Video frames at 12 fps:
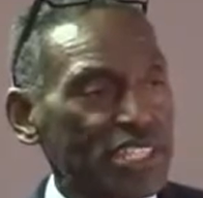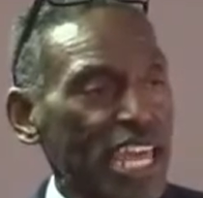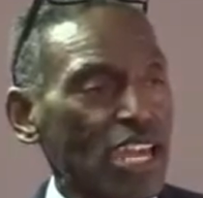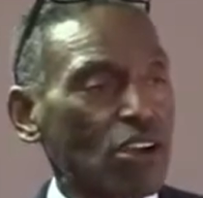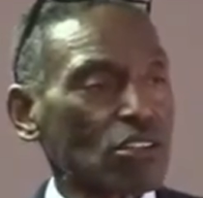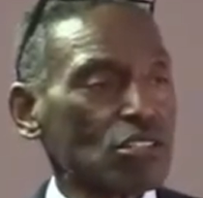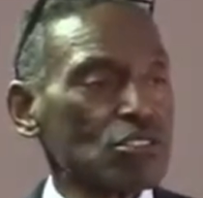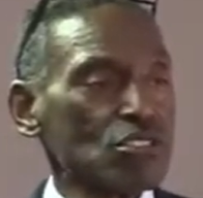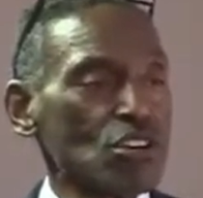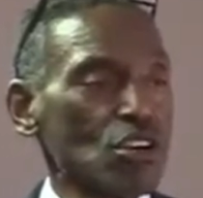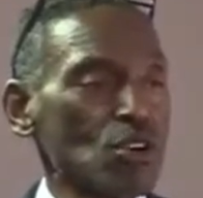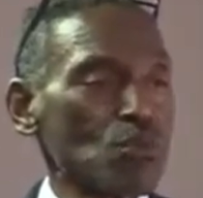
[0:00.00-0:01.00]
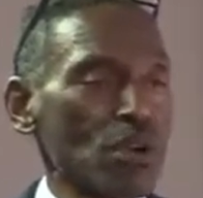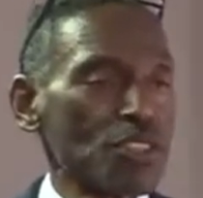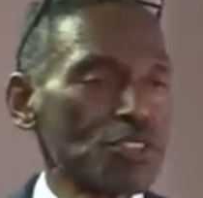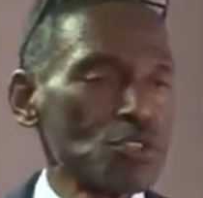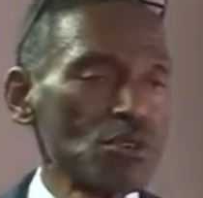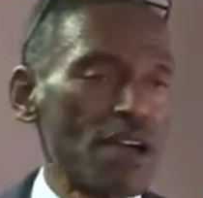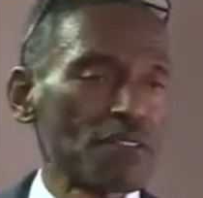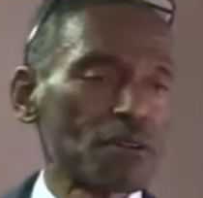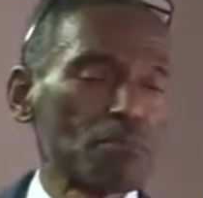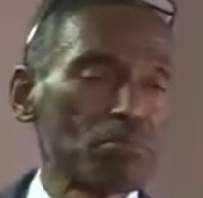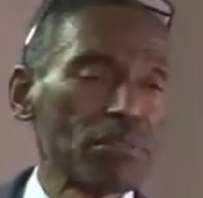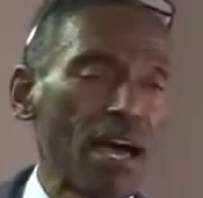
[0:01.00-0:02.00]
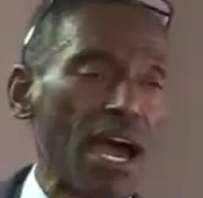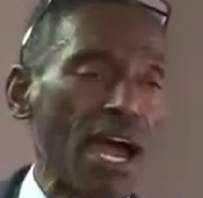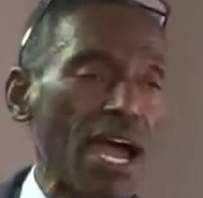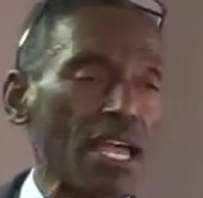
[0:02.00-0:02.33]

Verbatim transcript: going to know whether you have complied